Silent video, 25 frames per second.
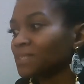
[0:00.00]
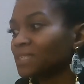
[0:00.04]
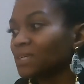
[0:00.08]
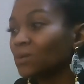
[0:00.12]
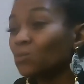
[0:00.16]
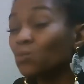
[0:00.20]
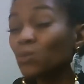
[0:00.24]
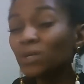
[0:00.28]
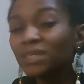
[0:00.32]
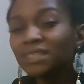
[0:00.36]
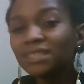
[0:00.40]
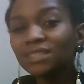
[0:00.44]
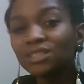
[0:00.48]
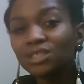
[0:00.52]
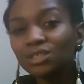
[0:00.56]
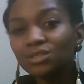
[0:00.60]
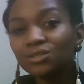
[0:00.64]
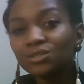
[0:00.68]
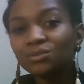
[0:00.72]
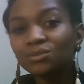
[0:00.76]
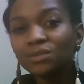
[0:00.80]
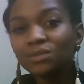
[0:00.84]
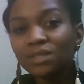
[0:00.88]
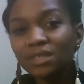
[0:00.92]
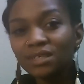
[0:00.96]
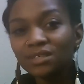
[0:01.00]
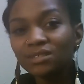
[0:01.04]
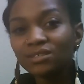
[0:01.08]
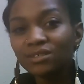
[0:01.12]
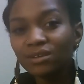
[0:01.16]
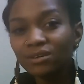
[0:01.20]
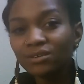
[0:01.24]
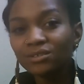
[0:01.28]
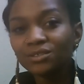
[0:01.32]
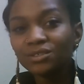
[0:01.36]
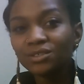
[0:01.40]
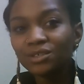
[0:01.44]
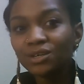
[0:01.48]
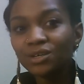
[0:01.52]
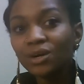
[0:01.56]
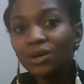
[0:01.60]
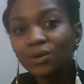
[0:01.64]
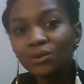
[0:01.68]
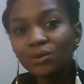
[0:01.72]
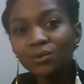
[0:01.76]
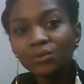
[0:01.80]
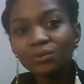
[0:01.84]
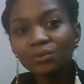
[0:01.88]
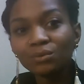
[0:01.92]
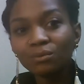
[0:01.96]
uh, wanting to do things on your
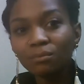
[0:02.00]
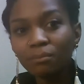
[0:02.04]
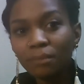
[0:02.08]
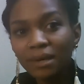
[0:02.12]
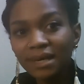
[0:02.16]
own,